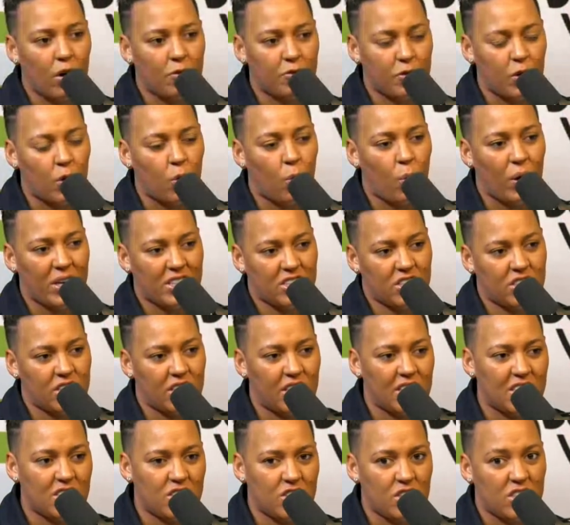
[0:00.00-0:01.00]
often
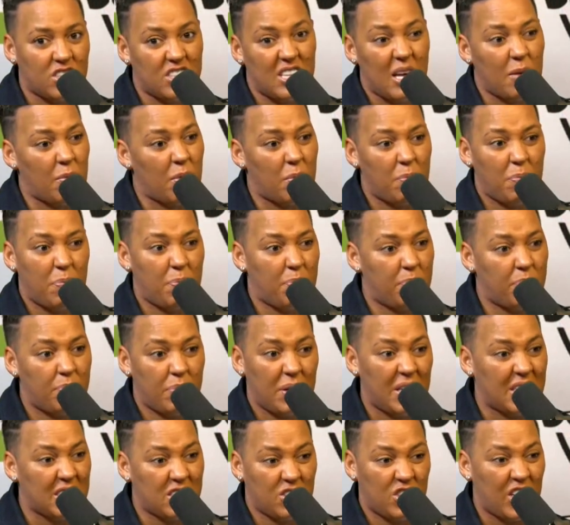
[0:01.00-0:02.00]
question. It's just them and
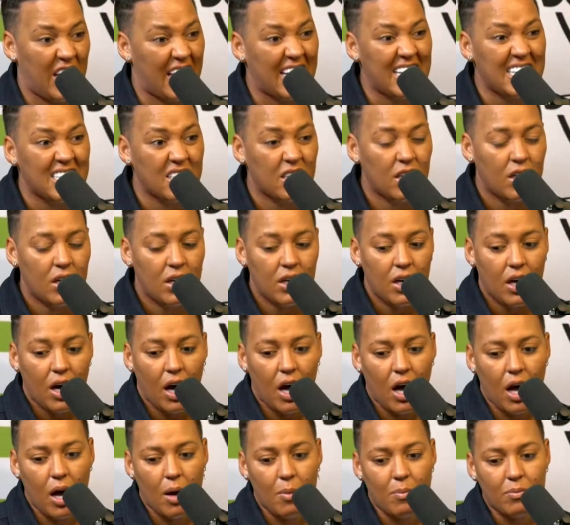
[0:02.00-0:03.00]
PSG mm.
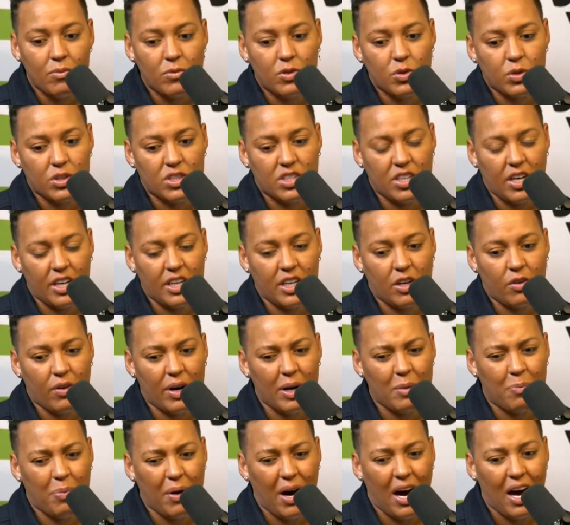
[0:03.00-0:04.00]
um, to a certain
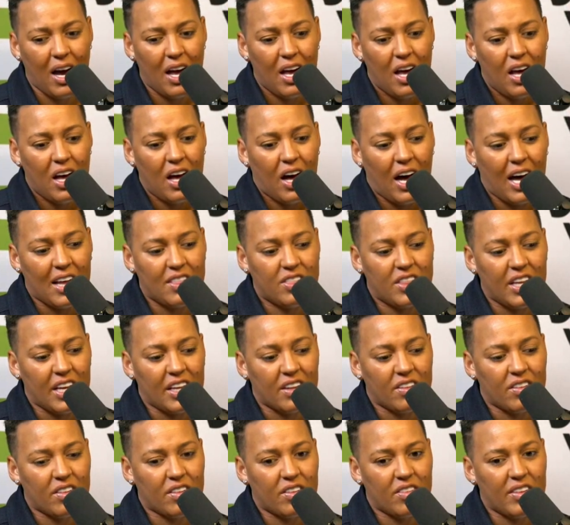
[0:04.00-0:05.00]
degree. But I
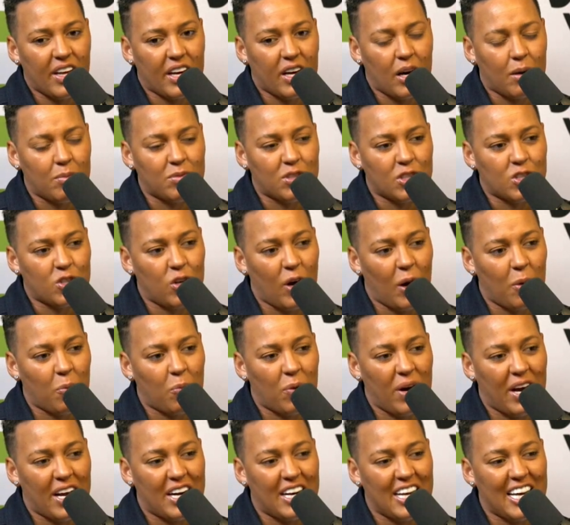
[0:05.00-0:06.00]
think there comes a time
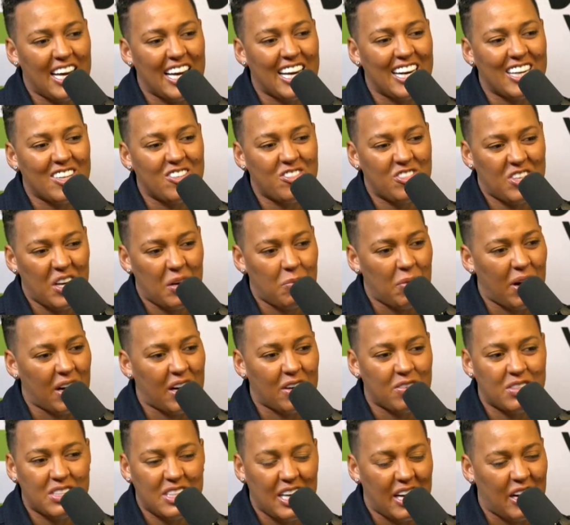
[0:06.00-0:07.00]
when an English team, like
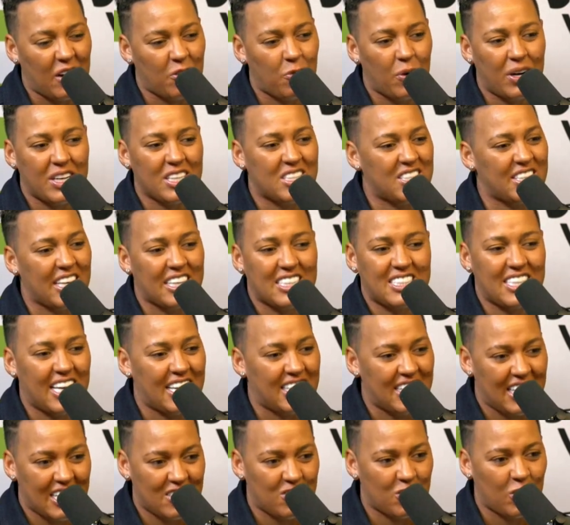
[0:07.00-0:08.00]
I've said, I've won it
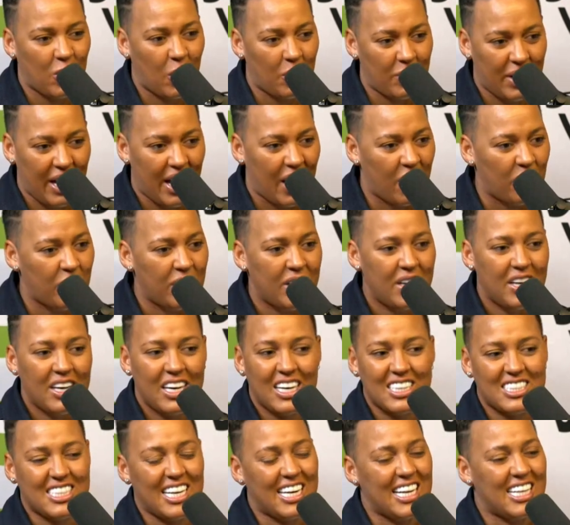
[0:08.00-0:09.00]
16 years ago now.
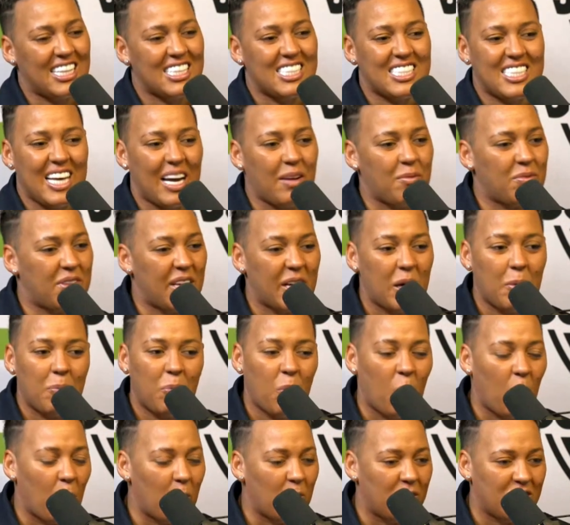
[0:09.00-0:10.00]
I said it the same thing at
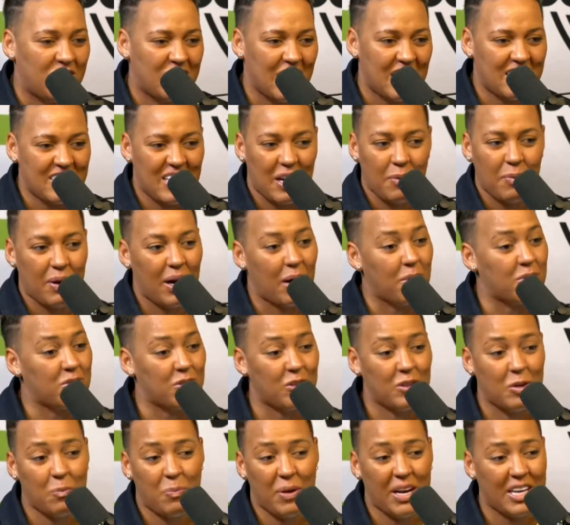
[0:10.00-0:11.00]
Bournemouth yesterday when I was
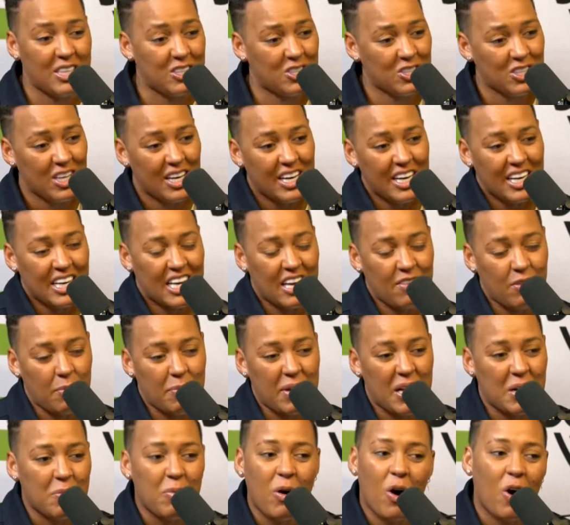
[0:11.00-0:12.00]
on the pitch giving
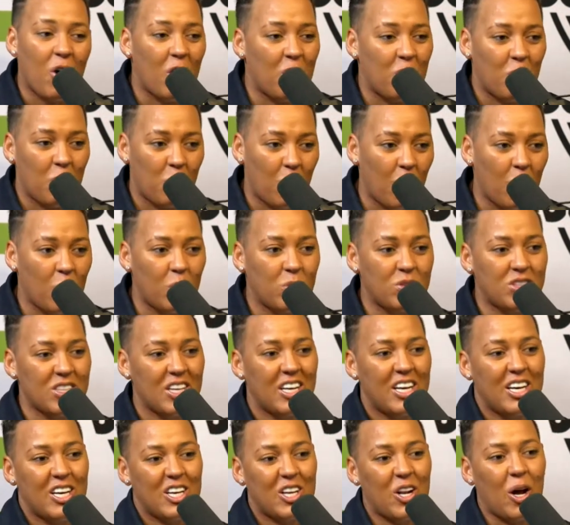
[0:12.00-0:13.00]
me the her Award.
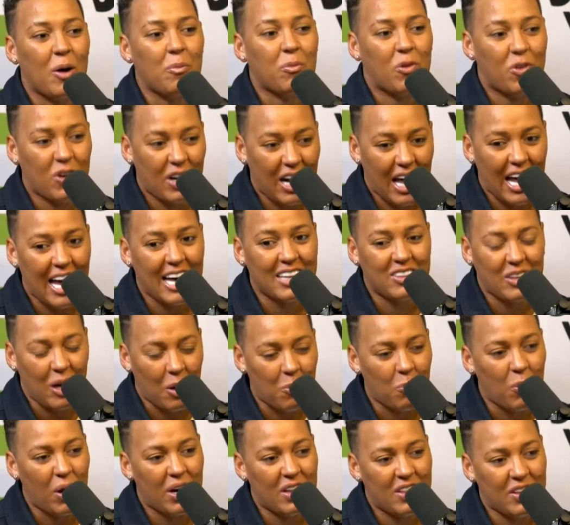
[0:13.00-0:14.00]
You I'm glad that
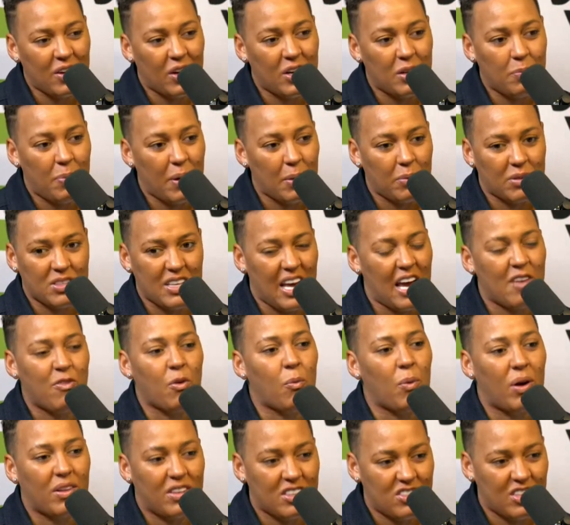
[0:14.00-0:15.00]
I'm one of the only people to ever
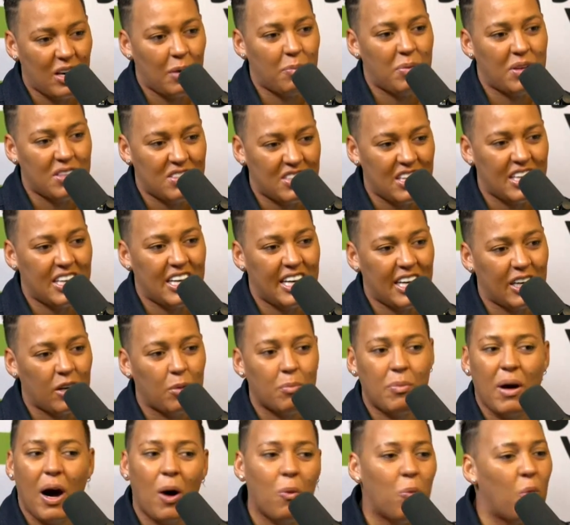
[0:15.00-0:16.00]
won the Champions League in
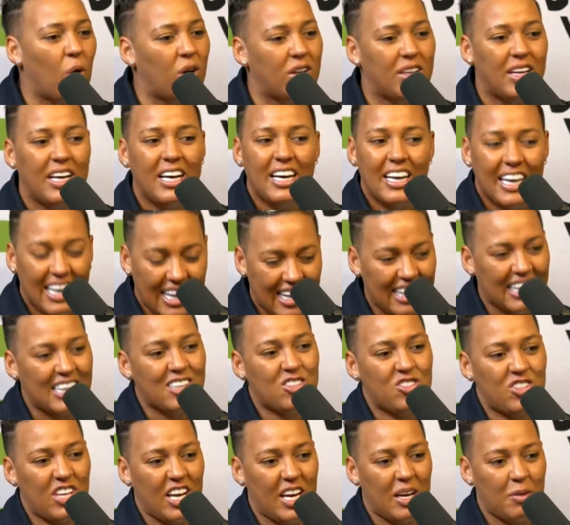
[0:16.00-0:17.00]
England, but I want an
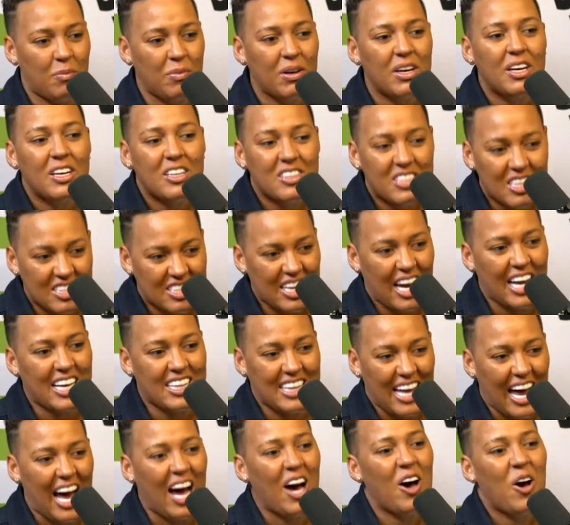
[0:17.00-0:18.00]
English team to take
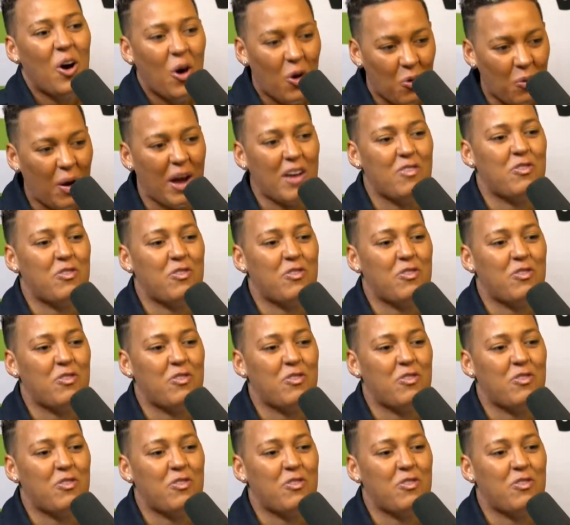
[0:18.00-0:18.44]
that away